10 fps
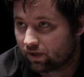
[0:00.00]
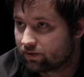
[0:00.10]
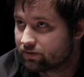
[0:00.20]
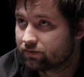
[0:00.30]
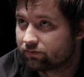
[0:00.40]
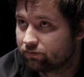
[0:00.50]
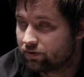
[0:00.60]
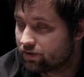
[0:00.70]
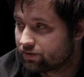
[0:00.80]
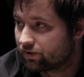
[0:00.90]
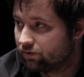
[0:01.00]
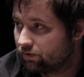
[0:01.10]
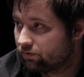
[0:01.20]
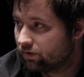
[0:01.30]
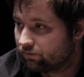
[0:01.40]
Paris 2 years
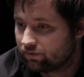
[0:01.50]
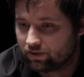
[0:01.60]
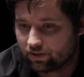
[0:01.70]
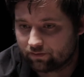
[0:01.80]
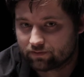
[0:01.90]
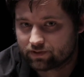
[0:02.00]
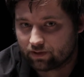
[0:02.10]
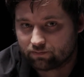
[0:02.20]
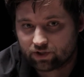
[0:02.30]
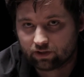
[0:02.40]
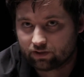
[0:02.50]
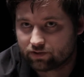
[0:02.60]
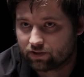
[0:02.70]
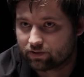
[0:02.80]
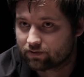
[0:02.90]
ago, and we have same
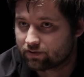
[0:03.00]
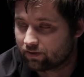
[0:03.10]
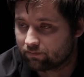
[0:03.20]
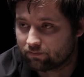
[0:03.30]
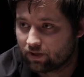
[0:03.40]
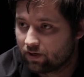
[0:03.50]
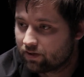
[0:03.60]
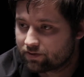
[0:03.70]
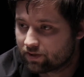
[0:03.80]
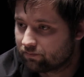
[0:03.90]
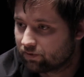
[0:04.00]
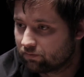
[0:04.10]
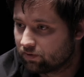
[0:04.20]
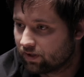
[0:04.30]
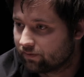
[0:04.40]
challenges, same
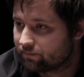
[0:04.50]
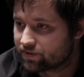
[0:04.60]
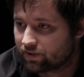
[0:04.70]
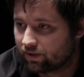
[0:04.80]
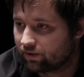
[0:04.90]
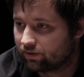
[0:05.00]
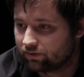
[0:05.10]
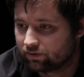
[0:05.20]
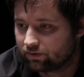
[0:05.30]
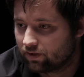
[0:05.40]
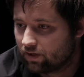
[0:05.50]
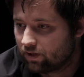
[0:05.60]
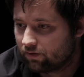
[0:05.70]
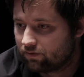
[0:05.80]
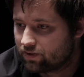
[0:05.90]
problems, and
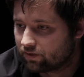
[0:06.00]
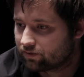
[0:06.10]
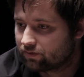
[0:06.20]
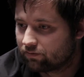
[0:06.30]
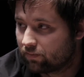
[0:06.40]
we just